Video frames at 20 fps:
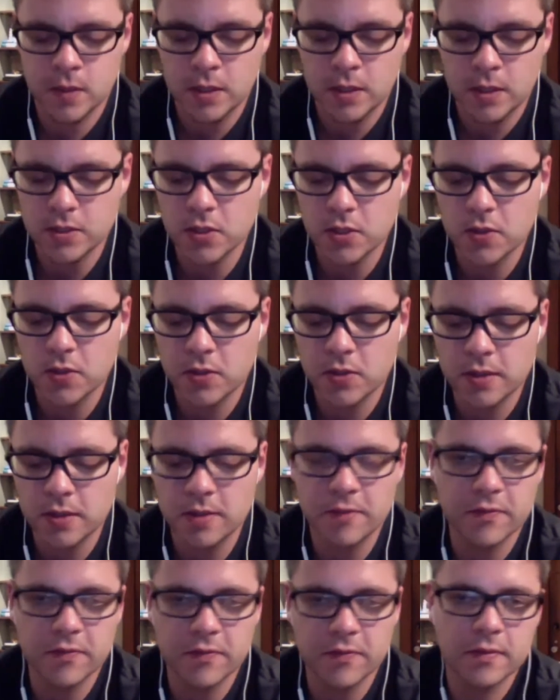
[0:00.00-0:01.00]
So you think
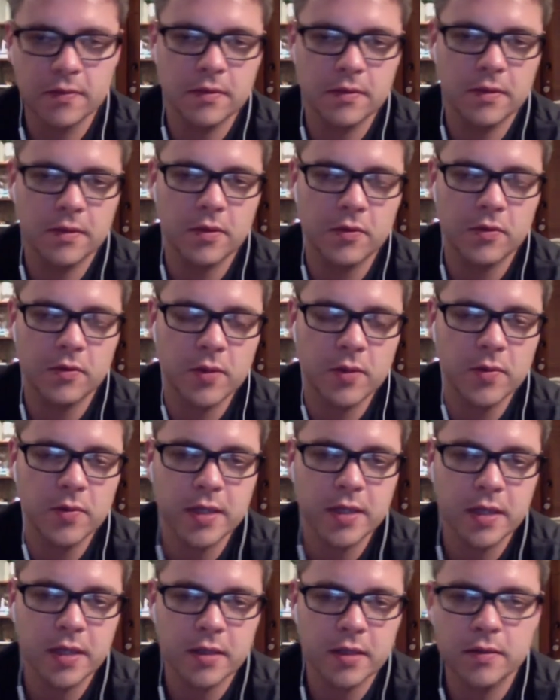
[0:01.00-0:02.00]
the Rebel
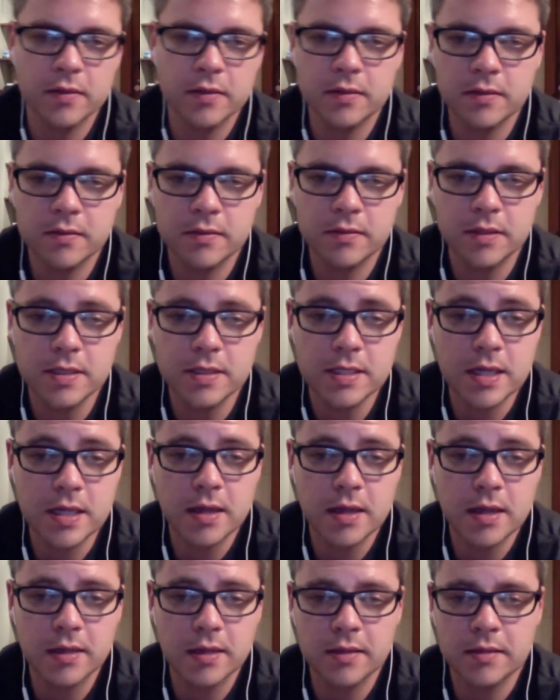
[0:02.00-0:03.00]
Yell does
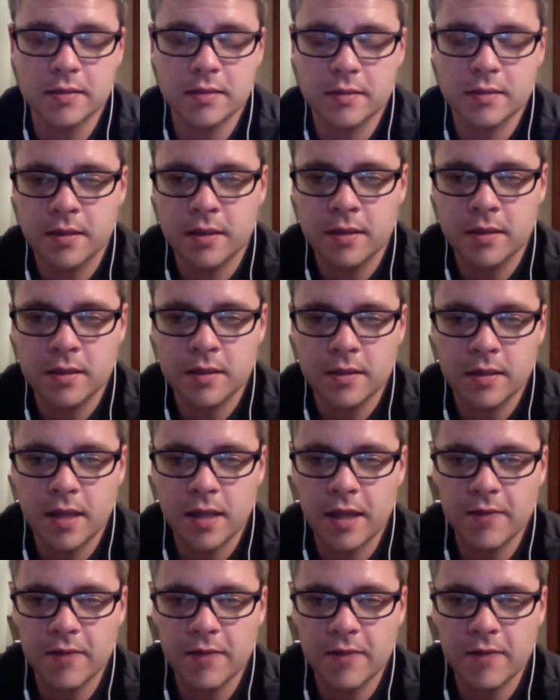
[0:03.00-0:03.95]
not have